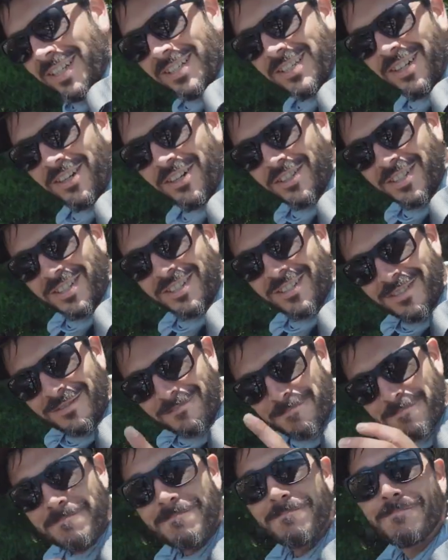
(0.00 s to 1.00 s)
things that are just
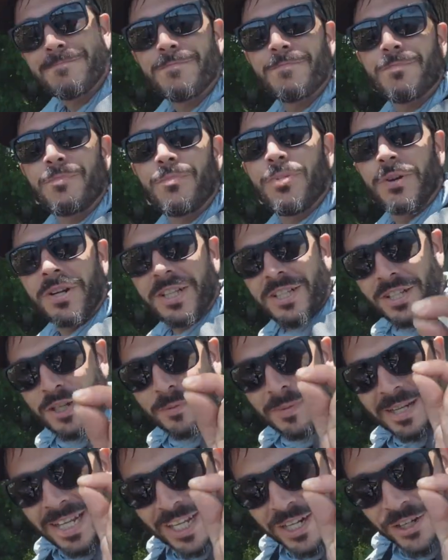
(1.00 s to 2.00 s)
putting a
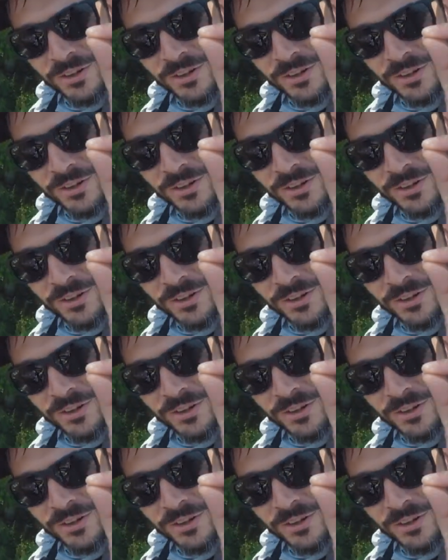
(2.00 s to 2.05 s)
little bit of